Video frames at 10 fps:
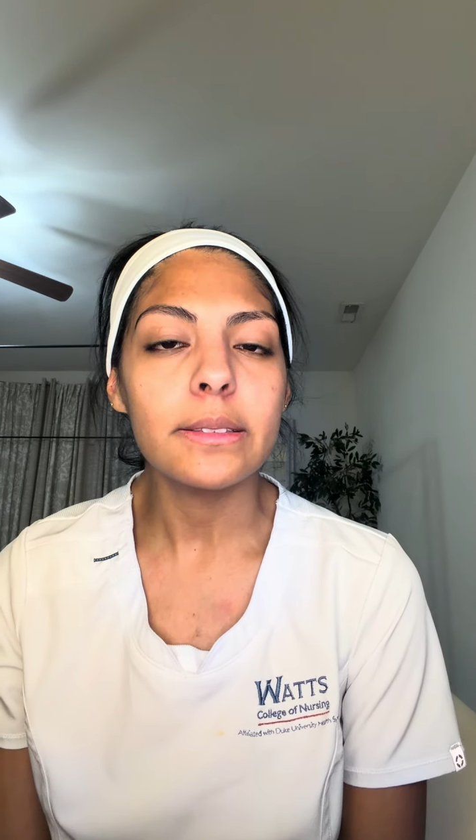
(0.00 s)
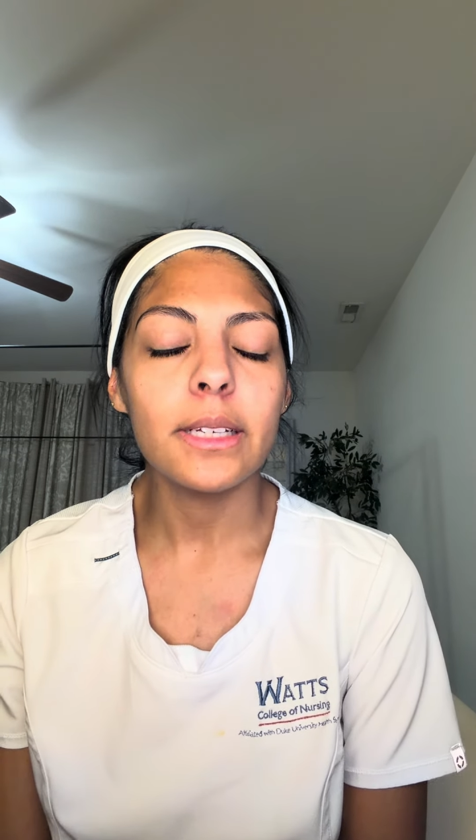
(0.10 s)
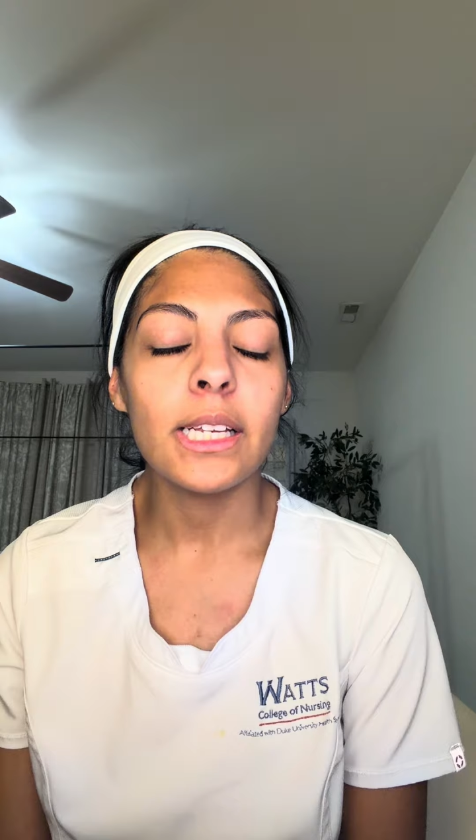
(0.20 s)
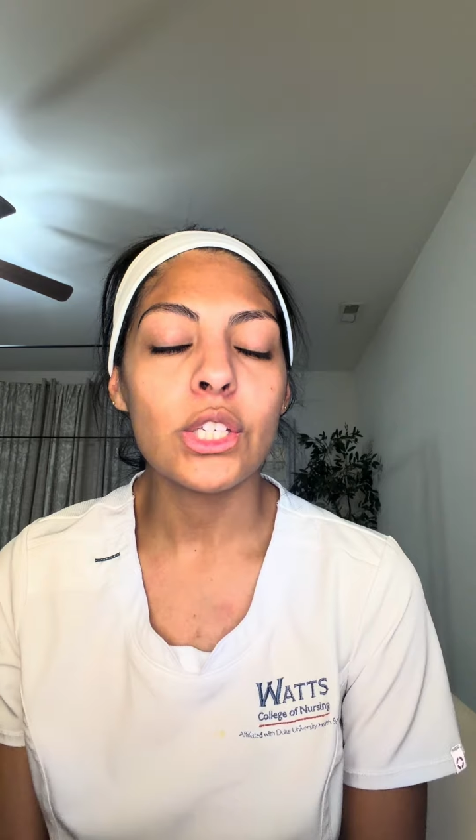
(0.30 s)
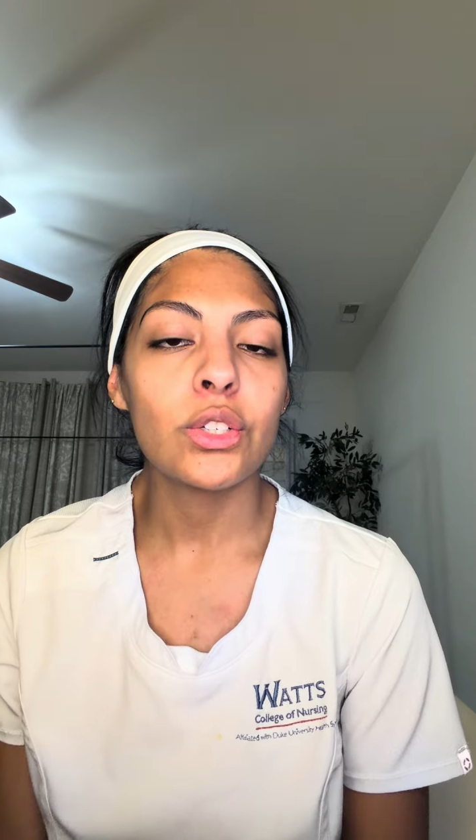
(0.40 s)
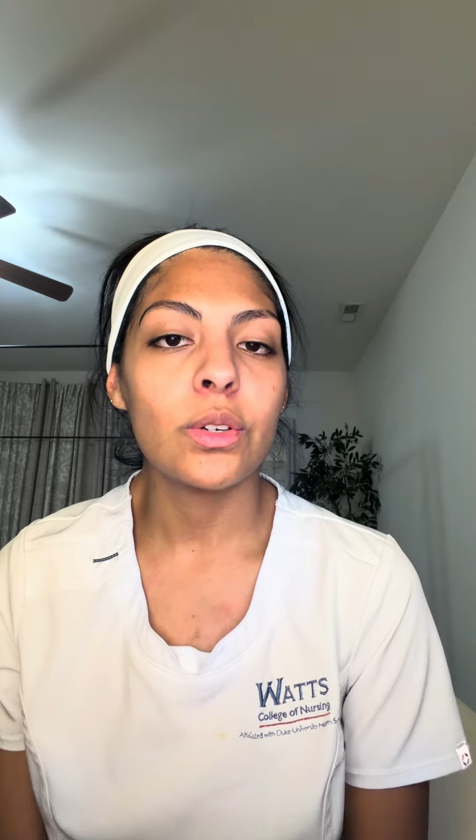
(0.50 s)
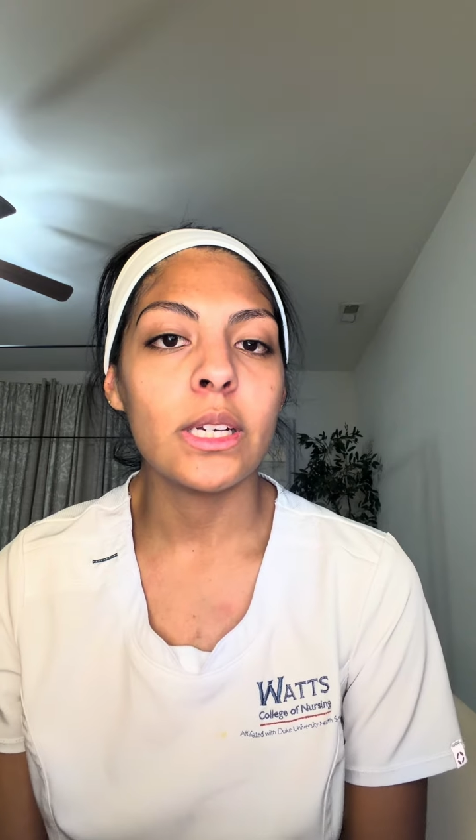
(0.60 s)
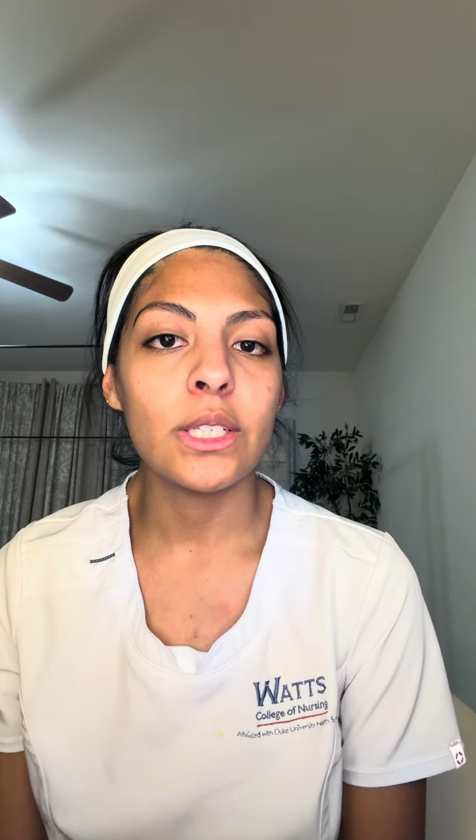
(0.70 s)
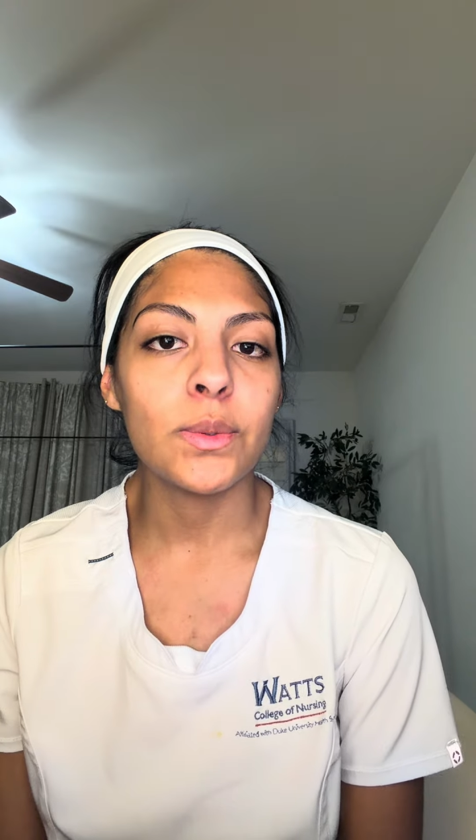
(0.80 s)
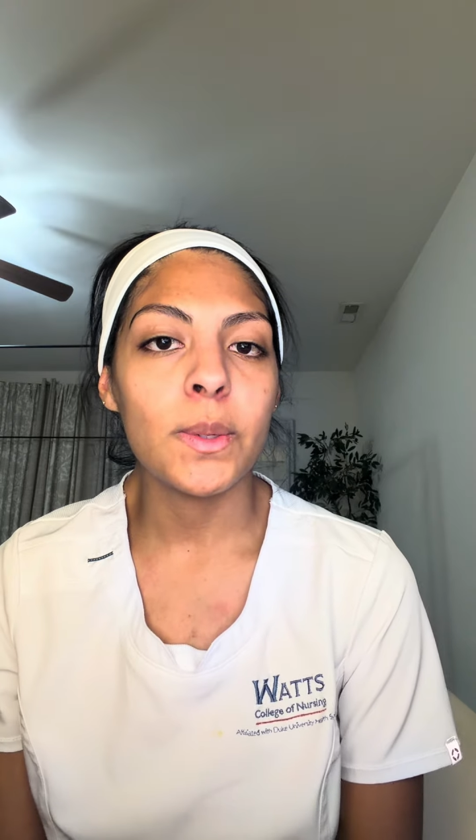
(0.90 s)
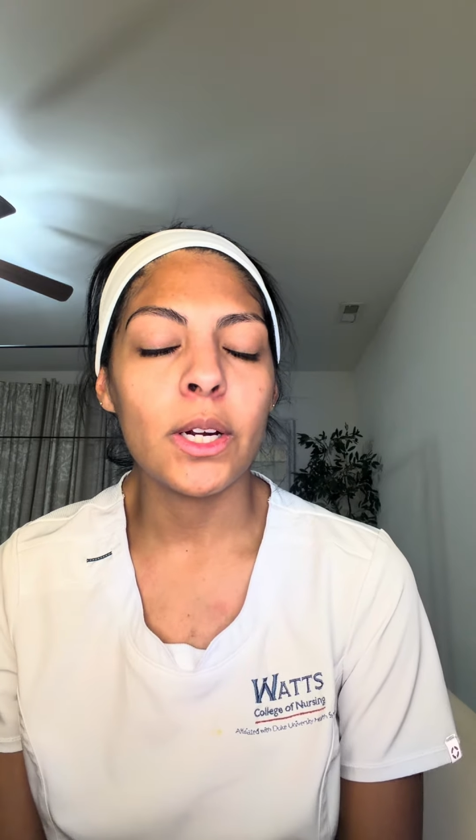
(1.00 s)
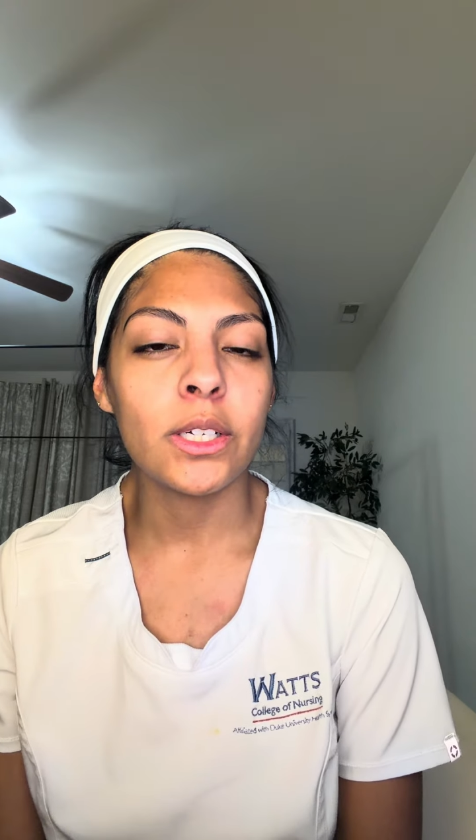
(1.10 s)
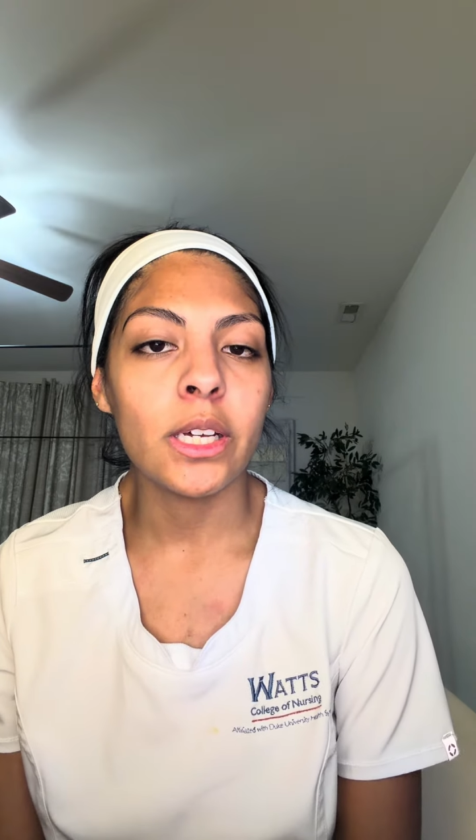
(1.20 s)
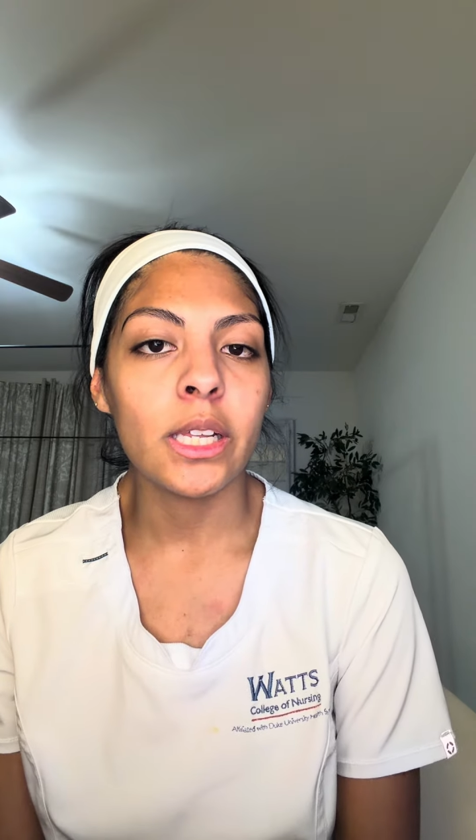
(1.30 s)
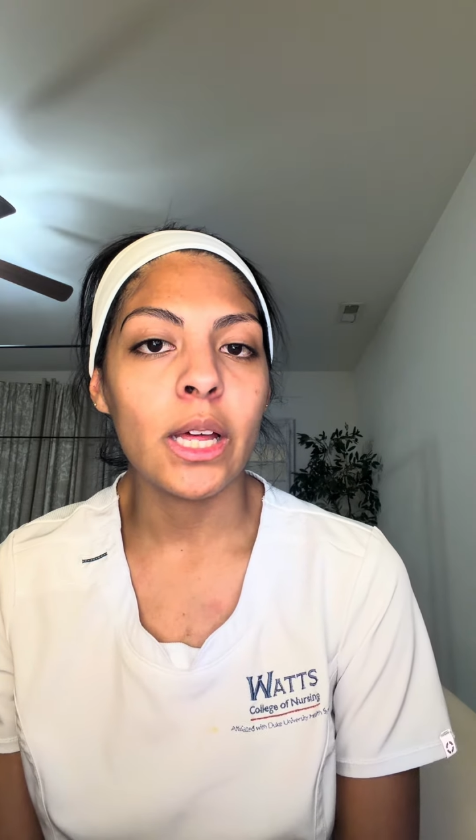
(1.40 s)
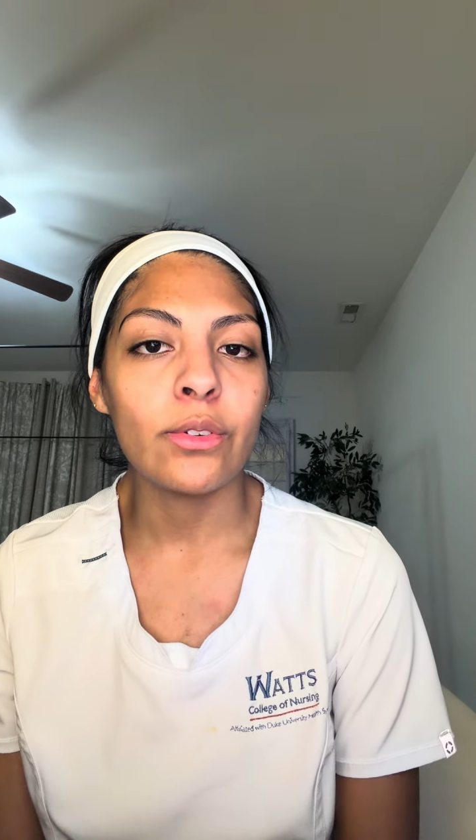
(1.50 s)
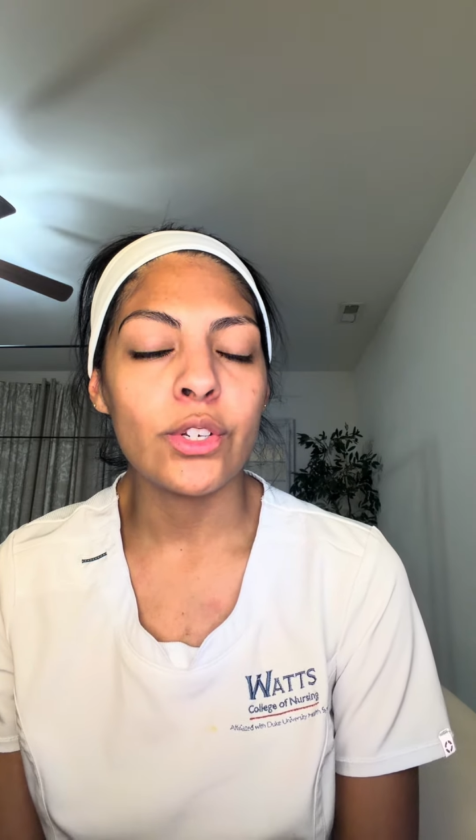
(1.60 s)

as students we are not allowed